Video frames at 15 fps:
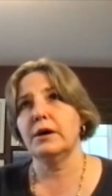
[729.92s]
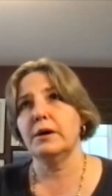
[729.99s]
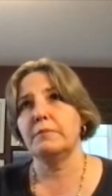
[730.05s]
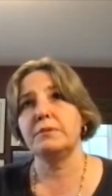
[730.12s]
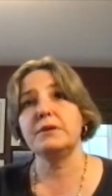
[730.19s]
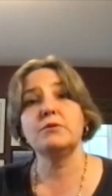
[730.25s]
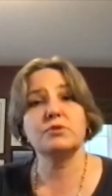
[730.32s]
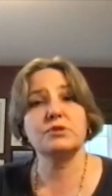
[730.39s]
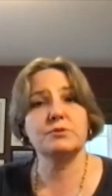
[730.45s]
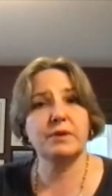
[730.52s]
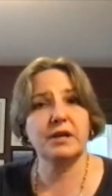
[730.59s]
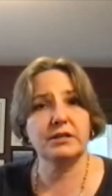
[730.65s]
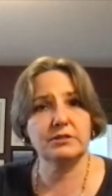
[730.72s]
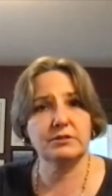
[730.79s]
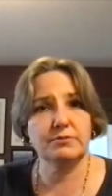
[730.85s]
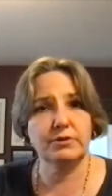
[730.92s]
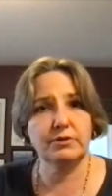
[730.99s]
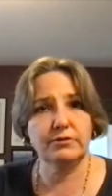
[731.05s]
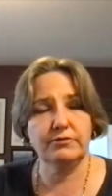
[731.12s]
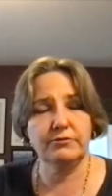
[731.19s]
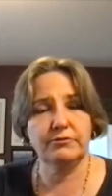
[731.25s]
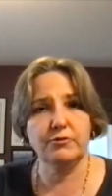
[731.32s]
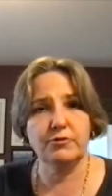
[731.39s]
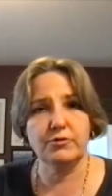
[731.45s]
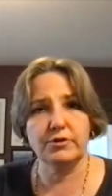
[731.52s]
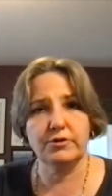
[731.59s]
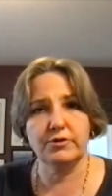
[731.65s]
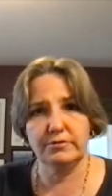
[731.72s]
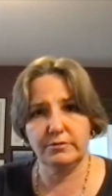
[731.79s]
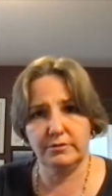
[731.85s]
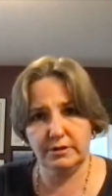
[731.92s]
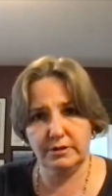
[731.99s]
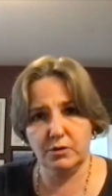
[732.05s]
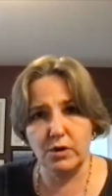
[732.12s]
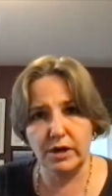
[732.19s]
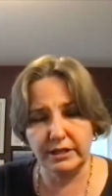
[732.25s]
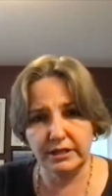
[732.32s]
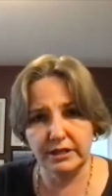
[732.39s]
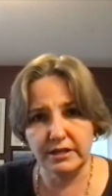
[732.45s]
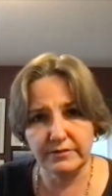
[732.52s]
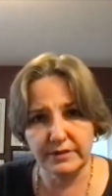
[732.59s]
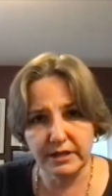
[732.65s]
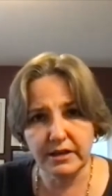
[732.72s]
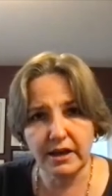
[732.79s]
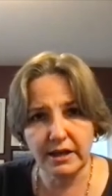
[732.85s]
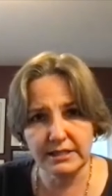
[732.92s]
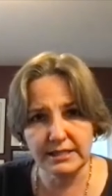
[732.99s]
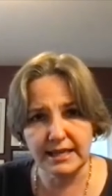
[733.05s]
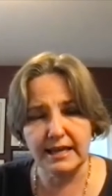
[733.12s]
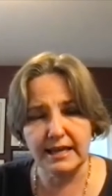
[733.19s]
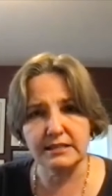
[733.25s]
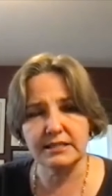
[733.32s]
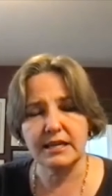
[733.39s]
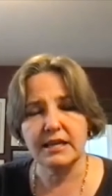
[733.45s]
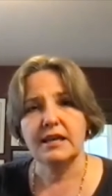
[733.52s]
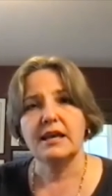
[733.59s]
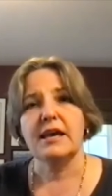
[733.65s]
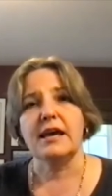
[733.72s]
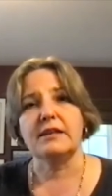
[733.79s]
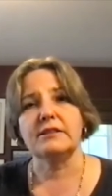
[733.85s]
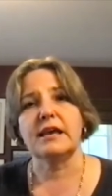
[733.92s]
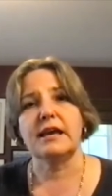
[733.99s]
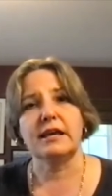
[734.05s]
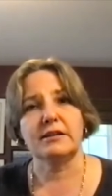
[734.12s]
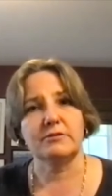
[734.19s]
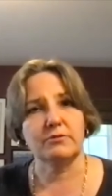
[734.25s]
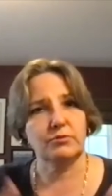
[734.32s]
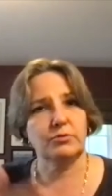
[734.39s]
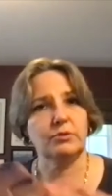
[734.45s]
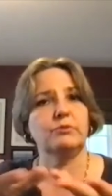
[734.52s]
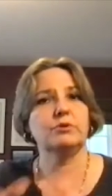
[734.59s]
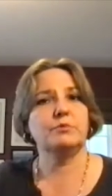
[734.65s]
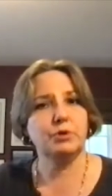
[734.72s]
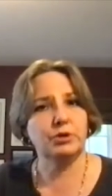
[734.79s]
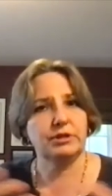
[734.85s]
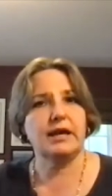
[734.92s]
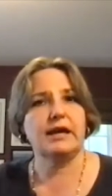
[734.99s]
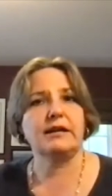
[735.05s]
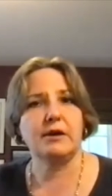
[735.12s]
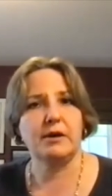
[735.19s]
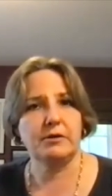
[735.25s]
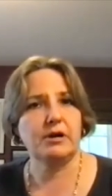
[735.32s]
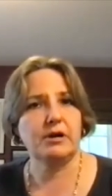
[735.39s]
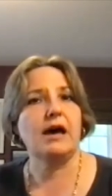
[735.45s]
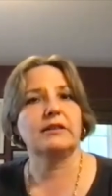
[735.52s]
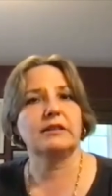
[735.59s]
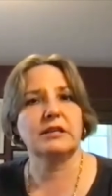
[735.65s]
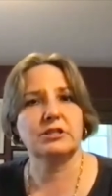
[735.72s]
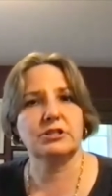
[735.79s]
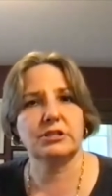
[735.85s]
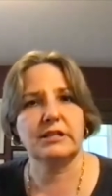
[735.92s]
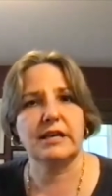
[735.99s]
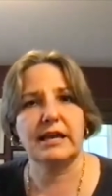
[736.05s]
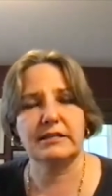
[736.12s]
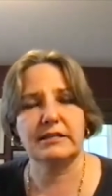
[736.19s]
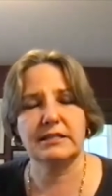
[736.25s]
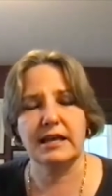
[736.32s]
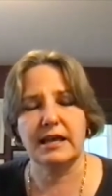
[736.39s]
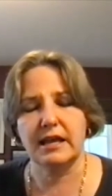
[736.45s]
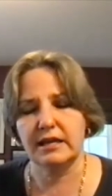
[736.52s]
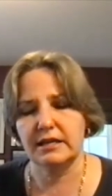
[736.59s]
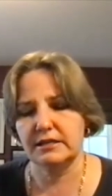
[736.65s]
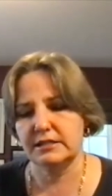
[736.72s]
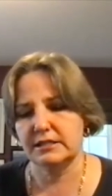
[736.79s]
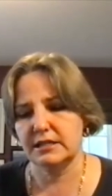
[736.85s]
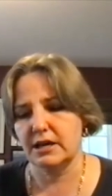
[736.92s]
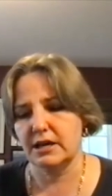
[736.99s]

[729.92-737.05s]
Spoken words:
be responsible for the quality of the content. And then we would put that out on the internet, and,